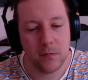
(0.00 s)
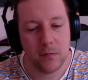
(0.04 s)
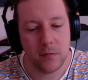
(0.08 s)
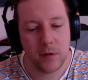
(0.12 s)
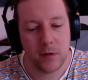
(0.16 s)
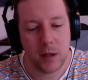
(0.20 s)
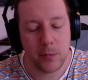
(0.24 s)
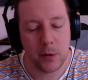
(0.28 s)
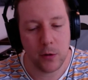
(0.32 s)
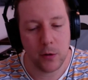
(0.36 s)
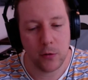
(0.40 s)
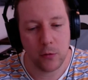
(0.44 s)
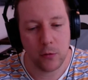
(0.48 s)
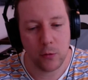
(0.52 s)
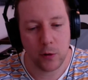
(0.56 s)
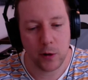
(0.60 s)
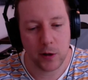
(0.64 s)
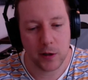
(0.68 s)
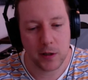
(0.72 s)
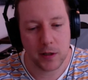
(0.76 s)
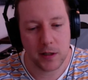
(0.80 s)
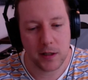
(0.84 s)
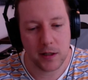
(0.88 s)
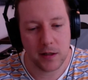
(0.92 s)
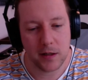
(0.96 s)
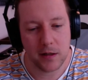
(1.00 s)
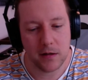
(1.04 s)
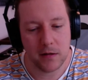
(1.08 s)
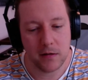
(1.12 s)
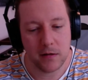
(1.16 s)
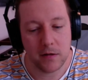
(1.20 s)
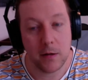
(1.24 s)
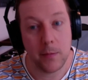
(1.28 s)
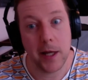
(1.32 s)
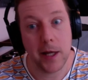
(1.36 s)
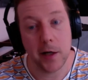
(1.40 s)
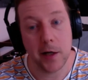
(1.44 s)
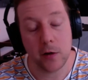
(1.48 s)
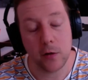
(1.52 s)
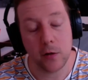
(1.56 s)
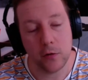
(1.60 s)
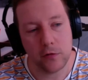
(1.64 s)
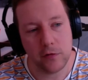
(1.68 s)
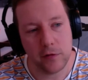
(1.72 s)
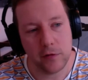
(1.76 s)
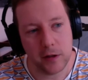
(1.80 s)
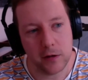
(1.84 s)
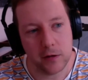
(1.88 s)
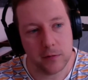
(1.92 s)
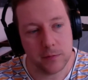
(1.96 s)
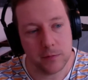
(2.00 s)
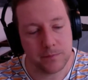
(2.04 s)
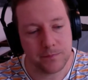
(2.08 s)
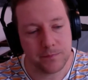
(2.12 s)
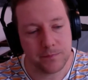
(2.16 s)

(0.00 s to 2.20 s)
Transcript: They both worked in the medical field,